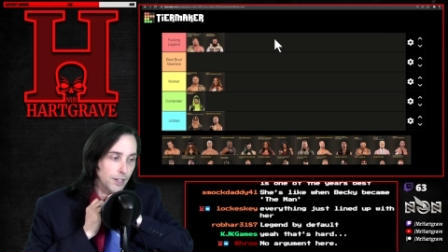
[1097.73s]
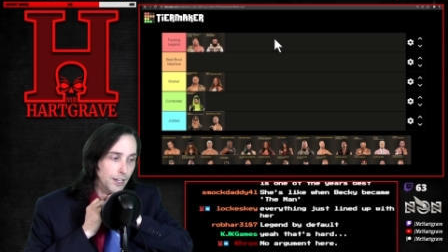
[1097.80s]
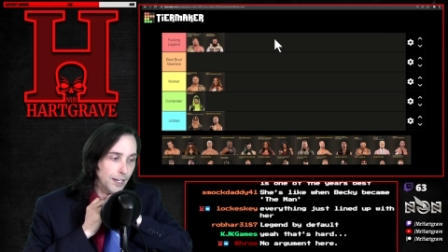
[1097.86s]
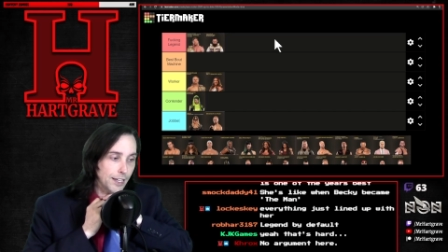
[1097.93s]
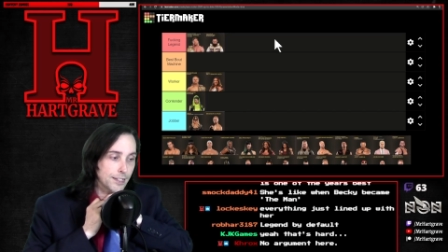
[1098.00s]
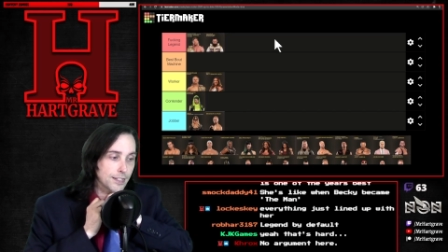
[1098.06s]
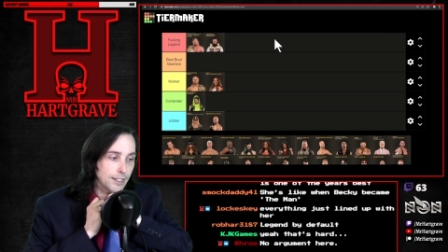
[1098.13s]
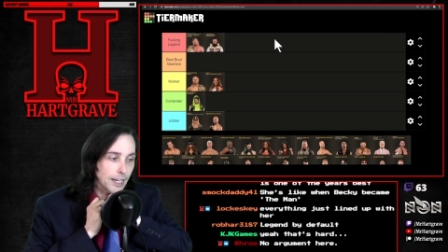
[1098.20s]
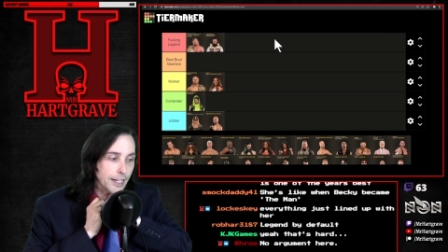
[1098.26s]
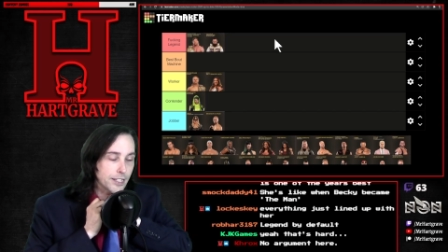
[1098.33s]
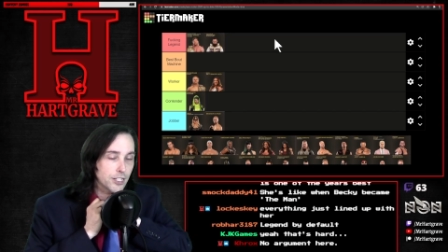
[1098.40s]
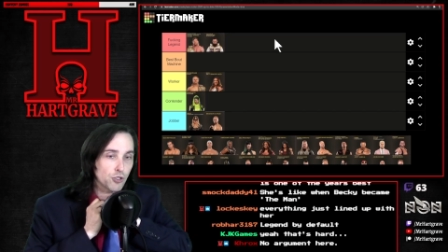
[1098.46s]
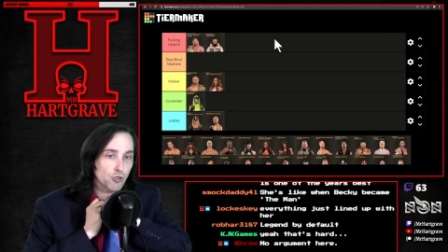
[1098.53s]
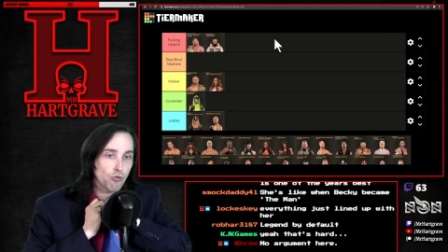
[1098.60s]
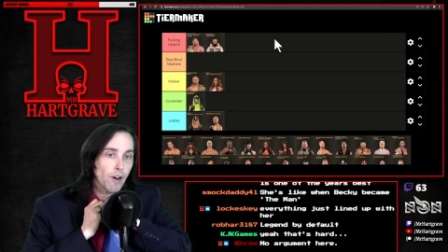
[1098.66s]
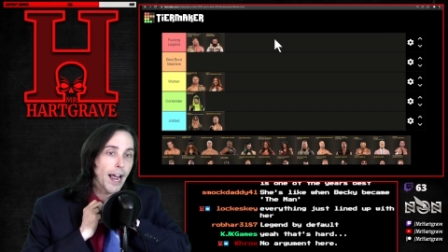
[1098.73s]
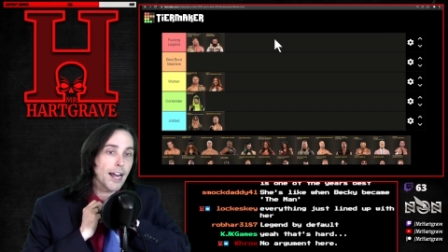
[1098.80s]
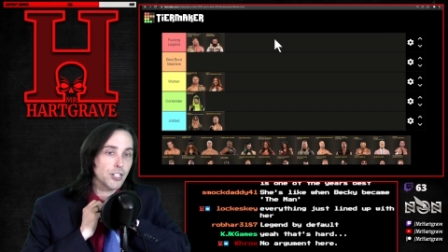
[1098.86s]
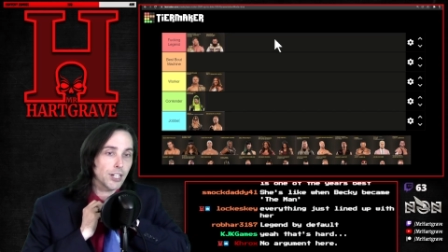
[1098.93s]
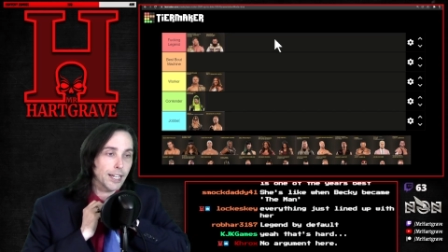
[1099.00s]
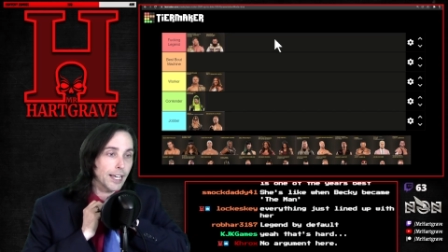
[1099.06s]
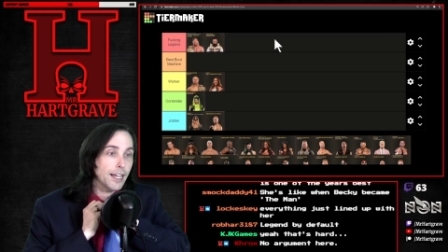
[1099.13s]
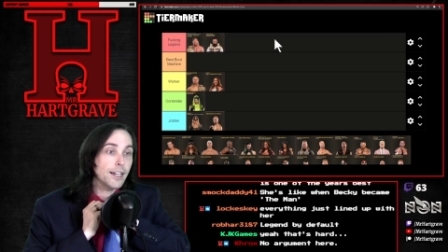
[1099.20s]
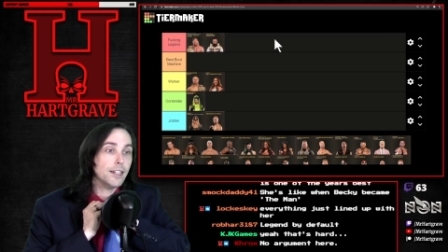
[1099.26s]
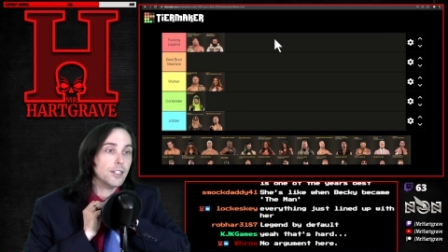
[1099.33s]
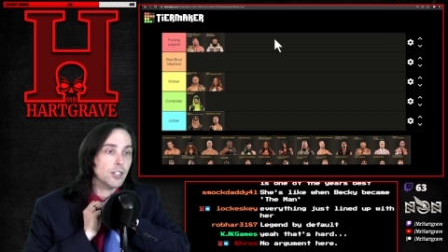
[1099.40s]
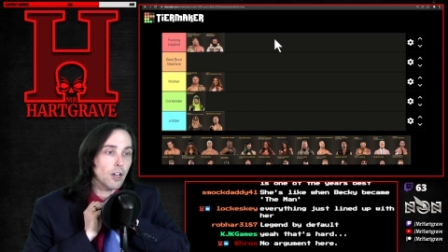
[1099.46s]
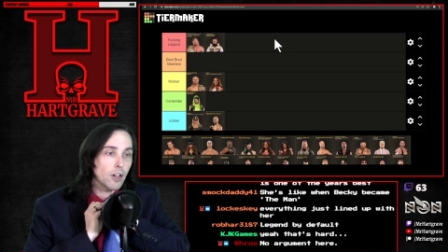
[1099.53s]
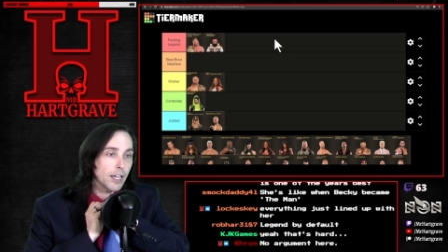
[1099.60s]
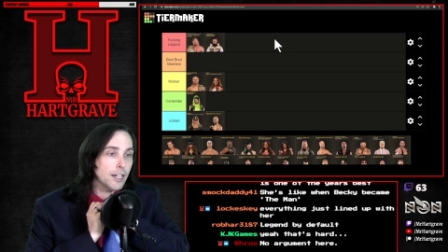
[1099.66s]
It's tragic.
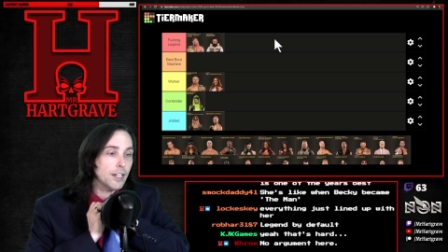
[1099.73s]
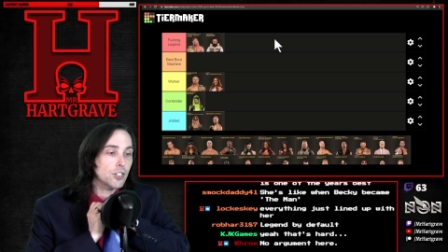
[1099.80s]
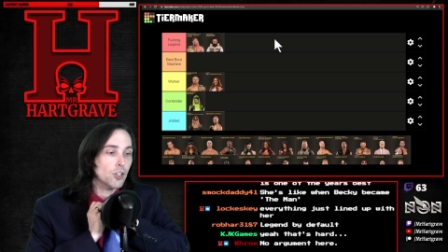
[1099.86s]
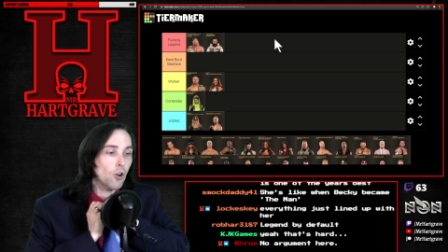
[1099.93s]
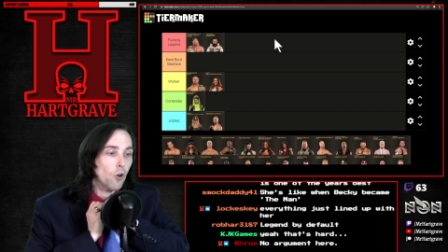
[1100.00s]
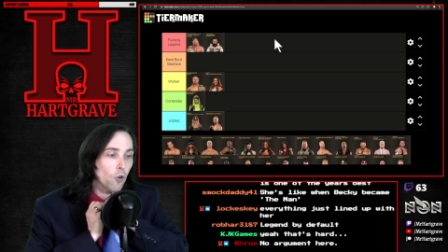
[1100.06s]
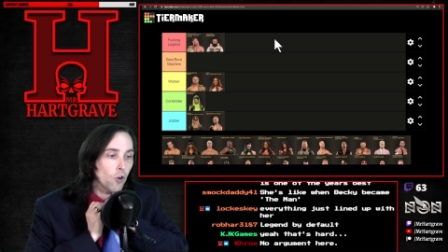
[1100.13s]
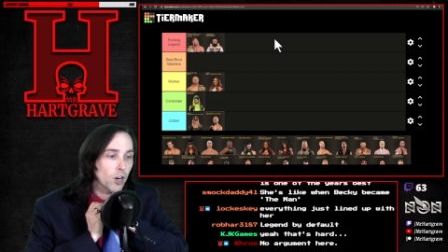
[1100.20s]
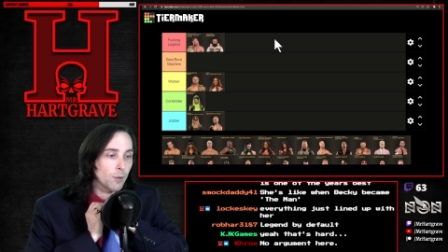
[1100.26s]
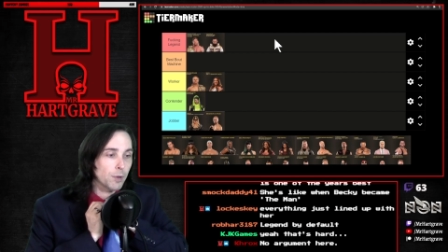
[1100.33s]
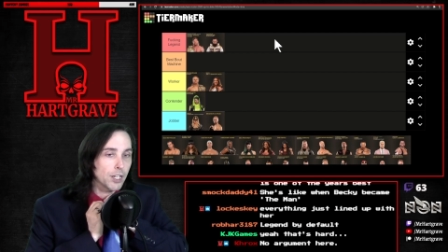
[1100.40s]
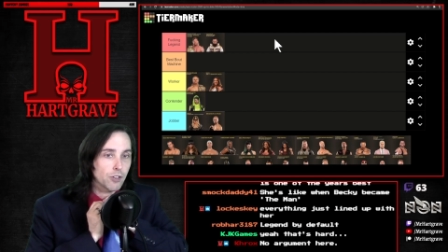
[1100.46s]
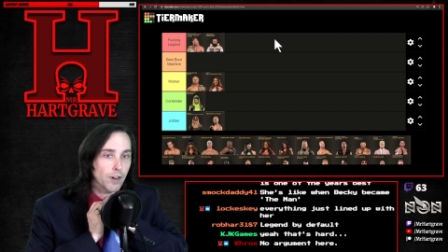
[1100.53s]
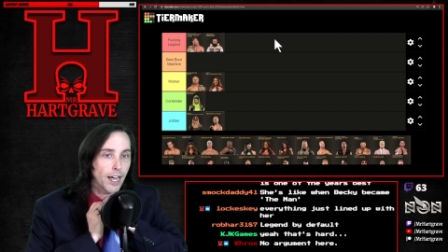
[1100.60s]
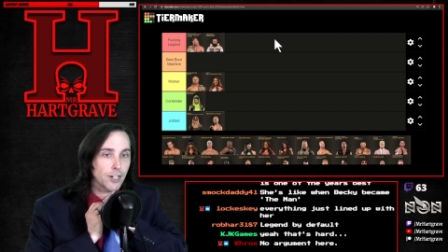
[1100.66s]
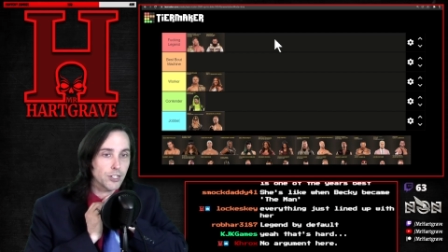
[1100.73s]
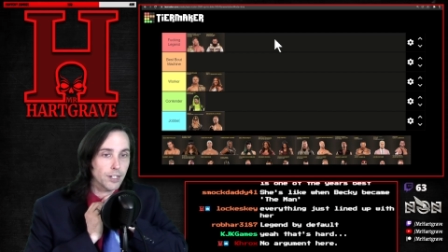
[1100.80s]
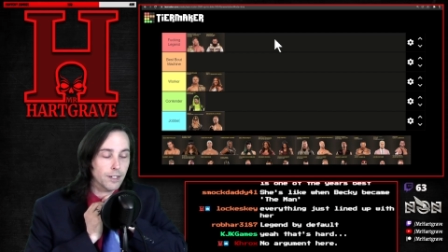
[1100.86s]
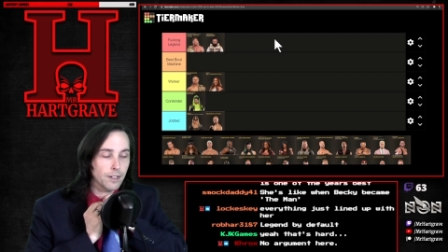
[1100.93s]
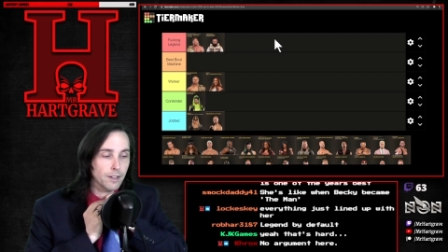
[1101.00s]
It is horribly tragic.